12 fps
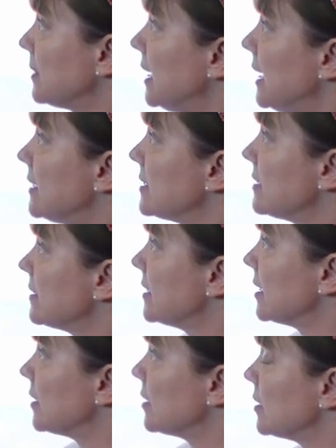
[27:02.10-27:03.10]
plant,
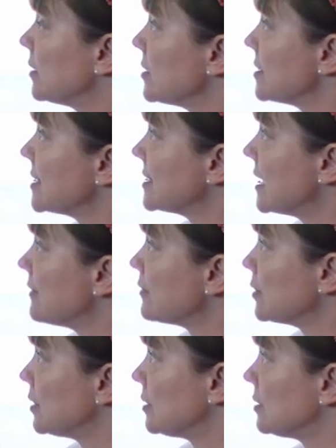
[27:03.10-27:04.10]
there are
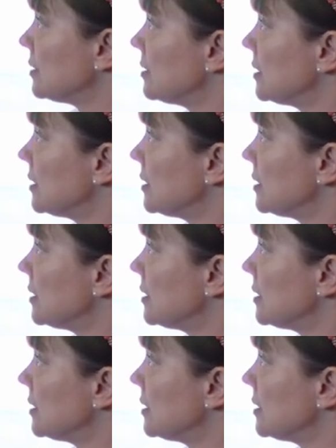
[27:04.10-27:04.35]
several